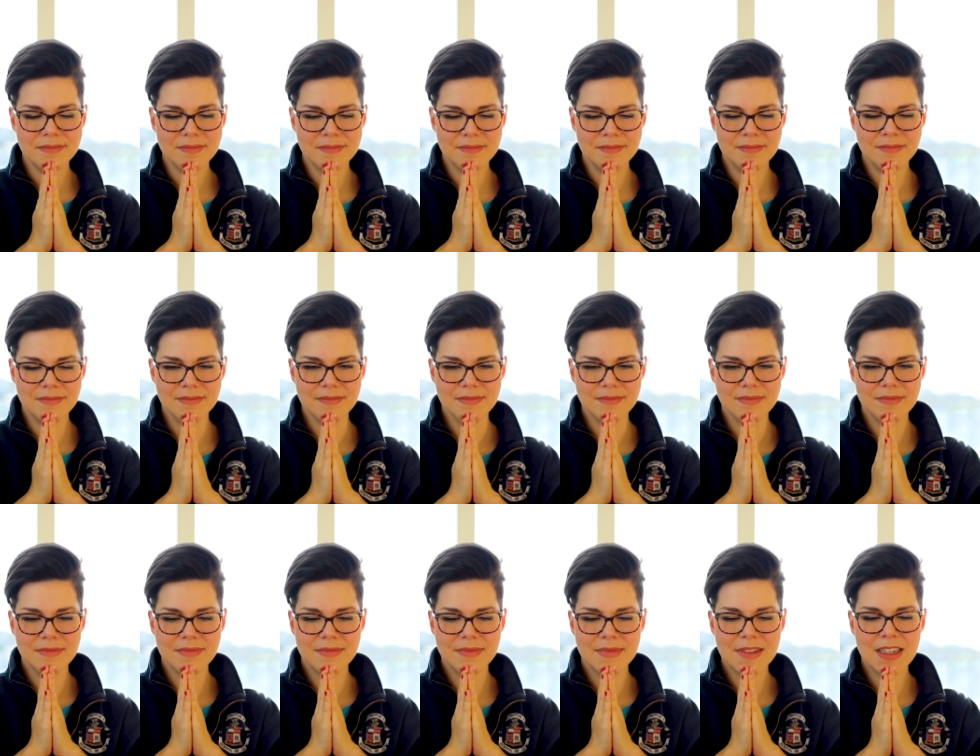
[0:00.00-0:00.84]
Mm.
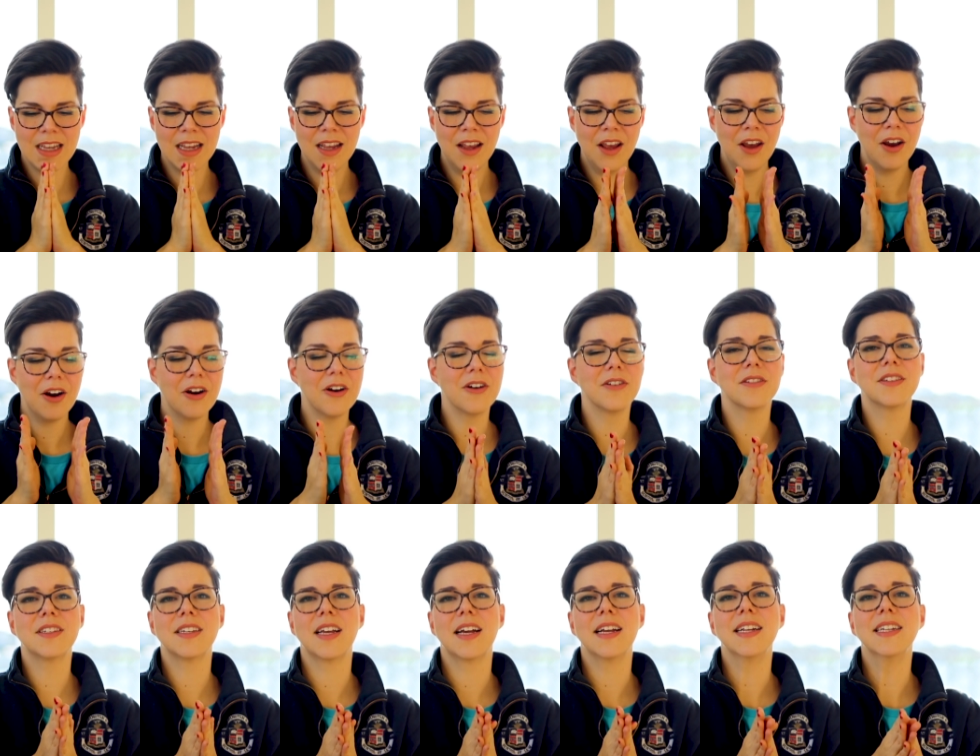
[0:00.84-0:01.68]

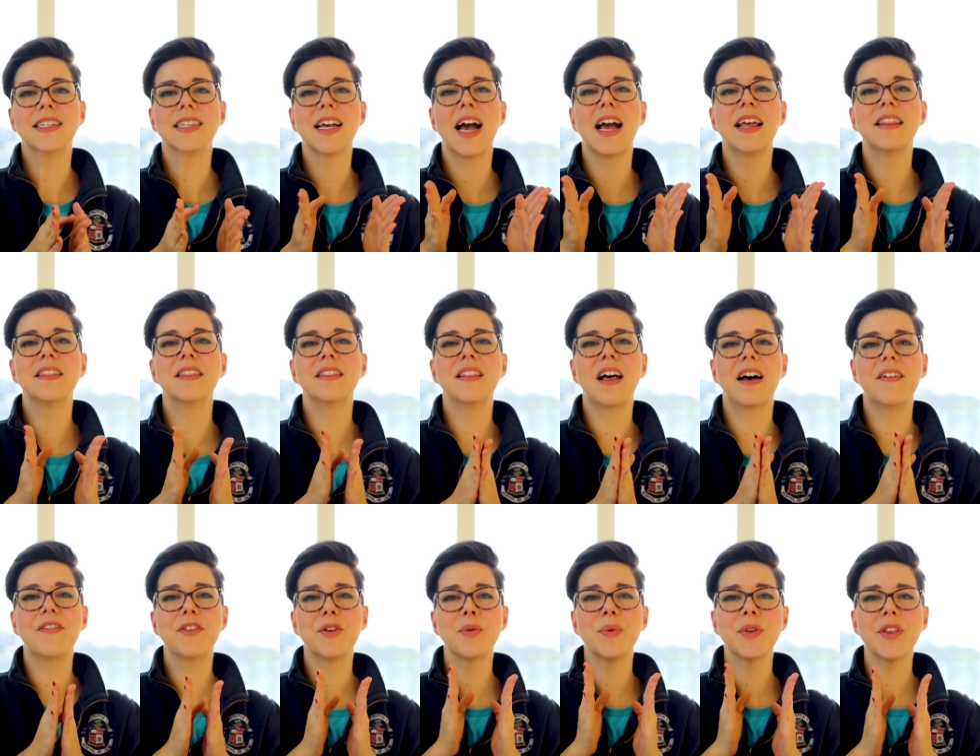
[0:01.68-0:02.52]
Earth signs, I
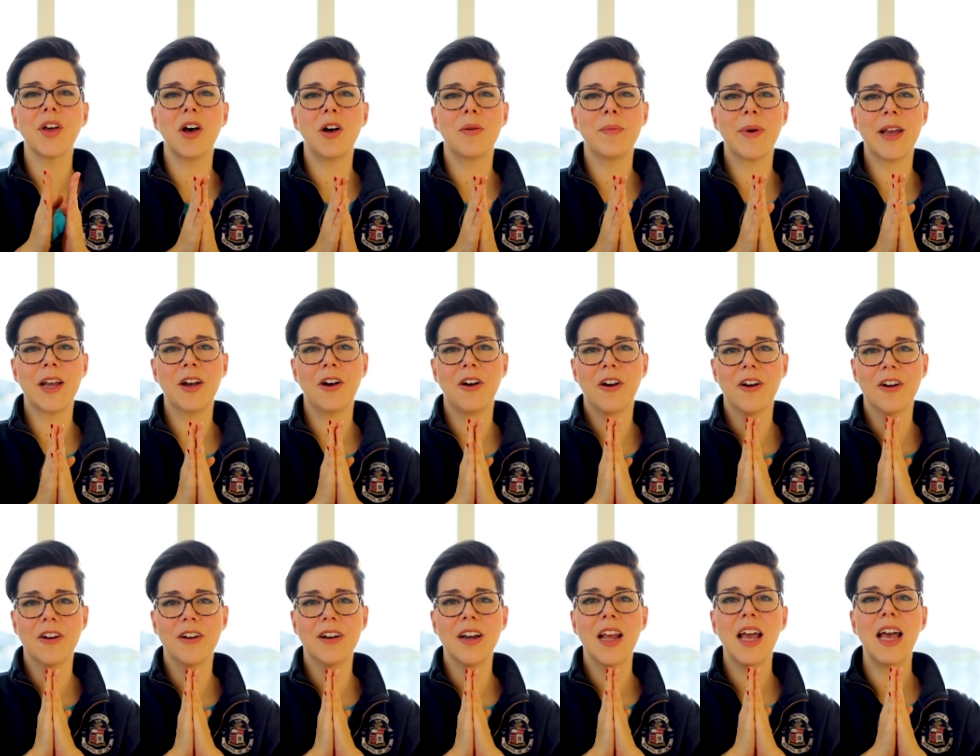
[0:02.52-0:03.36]
love you with all my
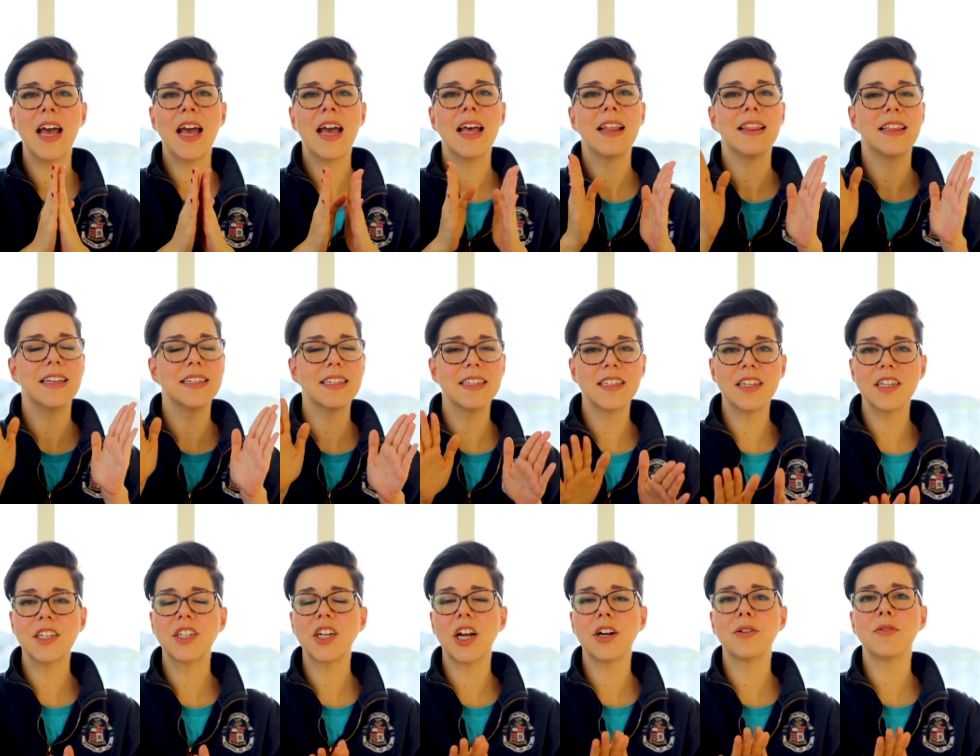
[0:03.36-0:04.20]
heart. This is
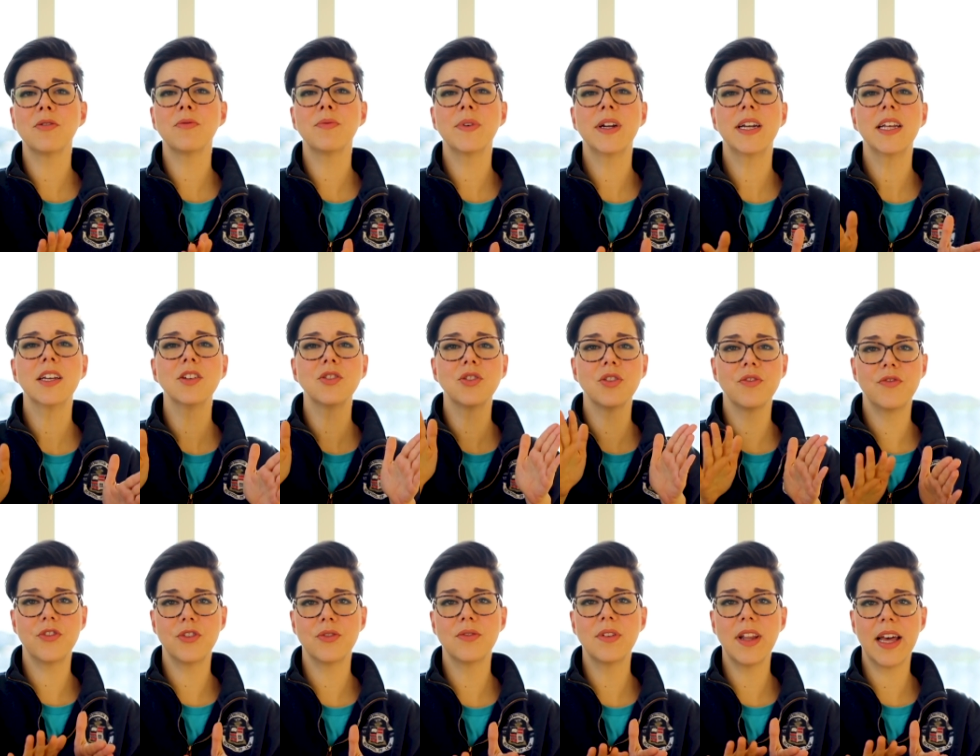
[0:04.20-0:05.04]
a general reading, so
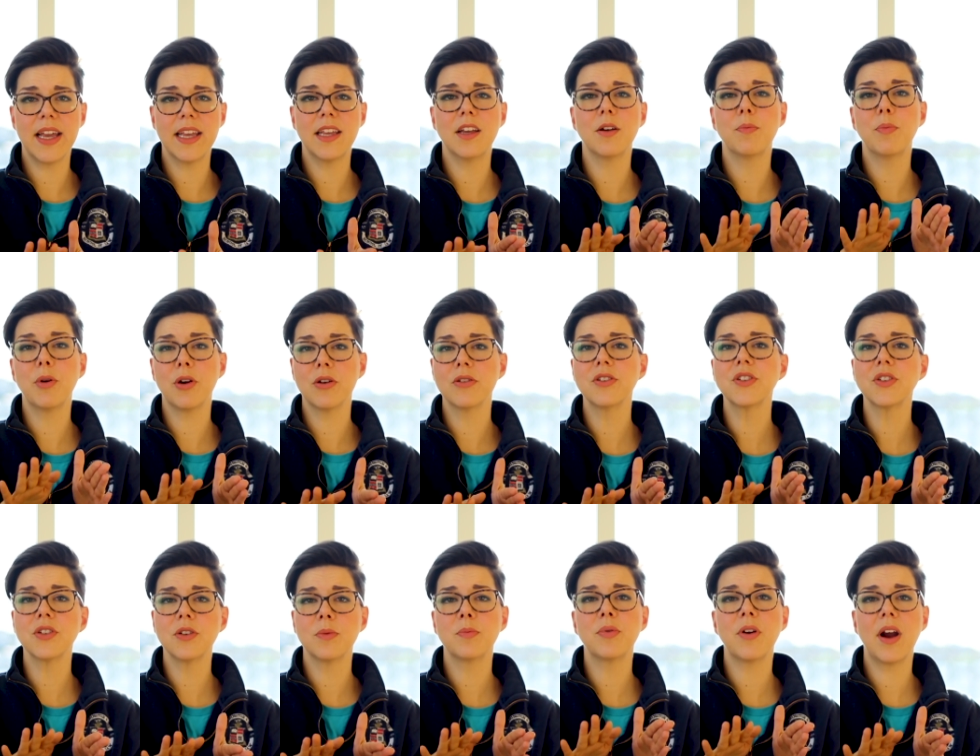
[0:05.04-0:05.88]
if you'd like a
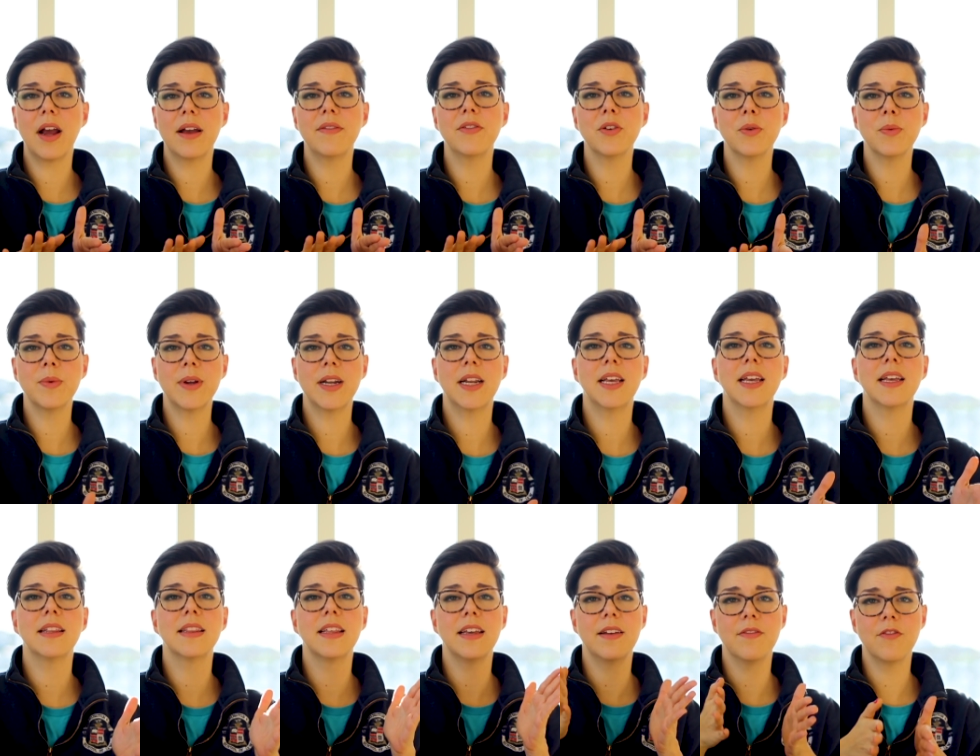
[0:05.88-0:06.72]
personal private
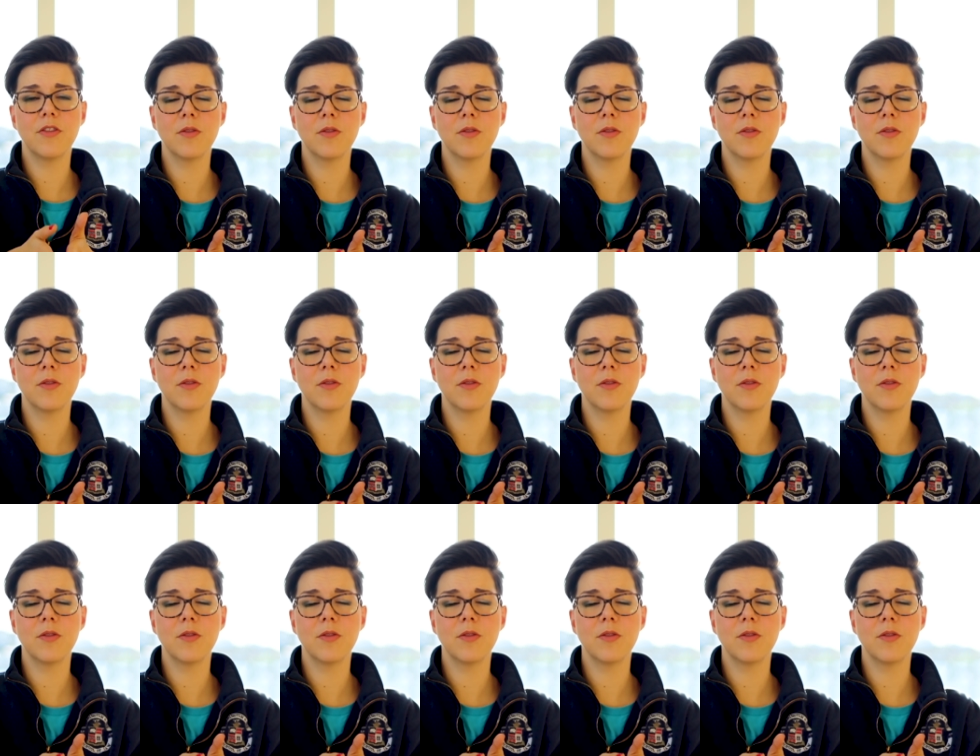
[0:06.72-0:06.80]
reading, the